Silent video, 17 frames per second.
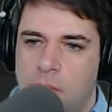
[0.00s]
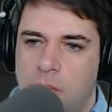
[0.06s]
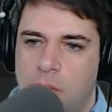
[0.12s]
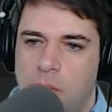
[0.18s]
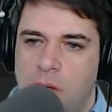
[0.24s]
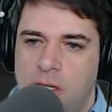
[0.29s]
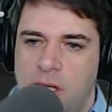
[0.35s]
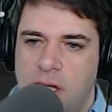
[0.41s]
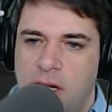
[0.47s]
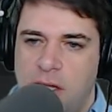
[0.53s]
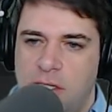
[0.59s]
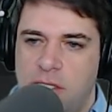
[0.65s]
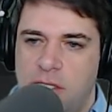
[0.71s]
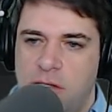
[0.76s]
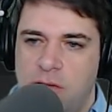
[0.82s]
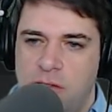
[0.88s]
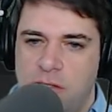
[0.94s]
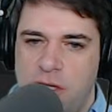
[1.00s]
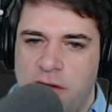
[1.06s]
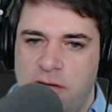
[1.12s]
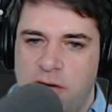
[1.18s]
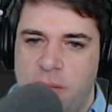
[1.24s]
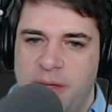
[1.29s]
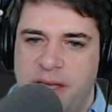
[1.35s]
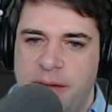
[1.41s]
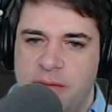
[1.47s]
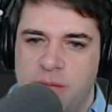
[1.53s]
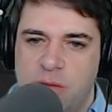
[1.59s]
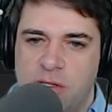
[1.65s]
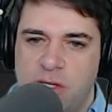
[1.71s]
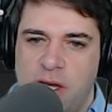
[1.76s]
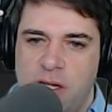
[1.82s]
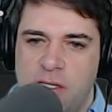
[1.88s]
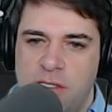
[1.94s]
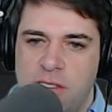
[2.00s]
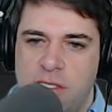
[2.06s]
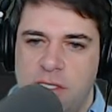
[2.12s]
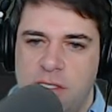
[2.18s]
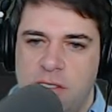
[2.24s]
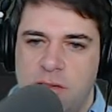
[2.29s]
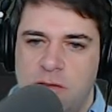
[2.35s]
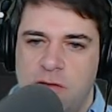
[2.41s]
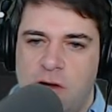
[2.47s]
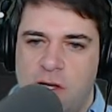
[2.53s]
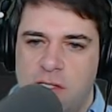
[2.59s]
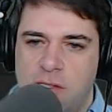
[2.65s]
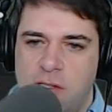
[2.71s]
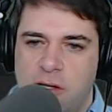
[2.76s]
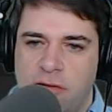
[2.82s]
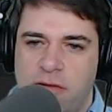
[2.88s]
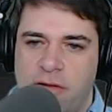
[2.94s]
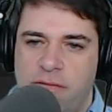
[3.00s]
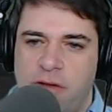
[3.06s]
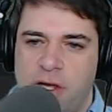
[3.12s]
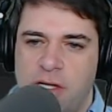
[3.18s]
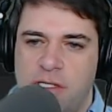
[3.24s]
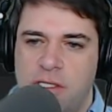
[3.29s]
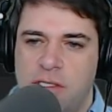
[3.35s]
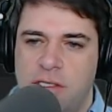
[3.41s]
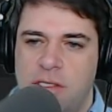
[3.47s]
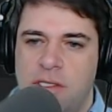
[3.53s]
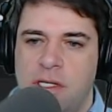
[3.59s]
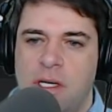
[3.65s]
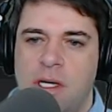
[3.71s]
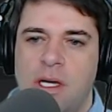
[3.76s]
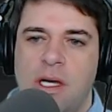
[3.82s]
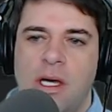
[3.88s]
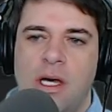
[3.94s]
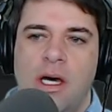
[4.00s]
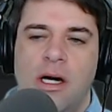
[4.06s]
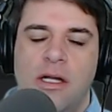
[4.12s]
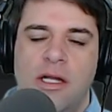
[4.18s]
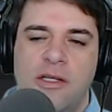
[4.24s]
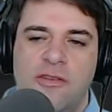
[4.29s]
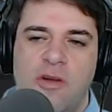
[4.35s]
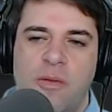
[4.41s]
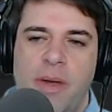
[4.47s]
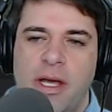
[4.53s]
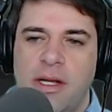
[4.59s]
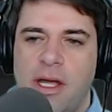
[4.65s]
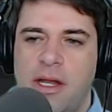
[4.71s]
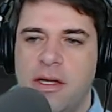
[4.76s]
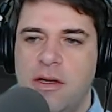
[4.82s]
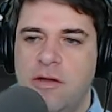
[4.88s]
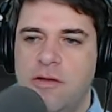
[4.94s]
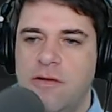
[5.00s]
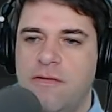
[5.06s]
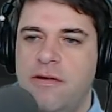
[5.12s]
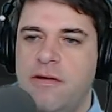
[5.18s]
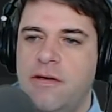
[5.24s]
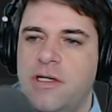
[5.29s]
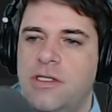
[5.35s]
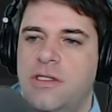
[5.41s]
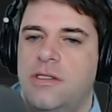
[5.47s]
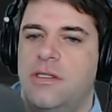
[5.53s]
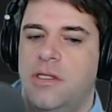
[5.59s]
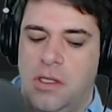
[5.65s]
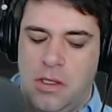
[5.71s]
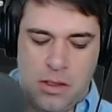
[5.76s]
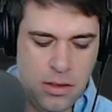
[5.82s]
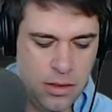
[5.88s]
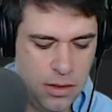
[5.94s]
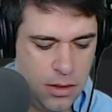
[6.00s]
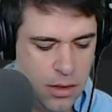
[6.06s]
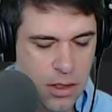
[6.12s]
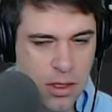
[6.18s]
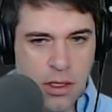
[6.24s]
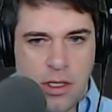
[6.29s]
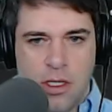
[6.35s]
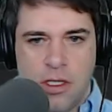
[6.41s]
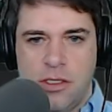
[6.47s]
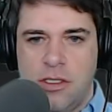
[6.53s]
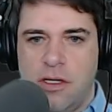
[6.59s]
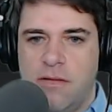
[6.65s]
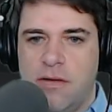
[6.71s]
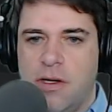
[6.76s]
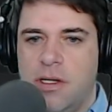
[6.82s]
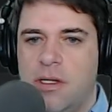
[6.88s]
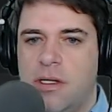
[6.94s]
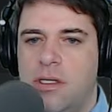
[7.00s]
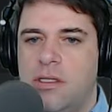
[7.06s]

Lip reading: Maintaining the signal integrity becomes more challenging. Crosstalk reflections, electromagnetic interference, etc.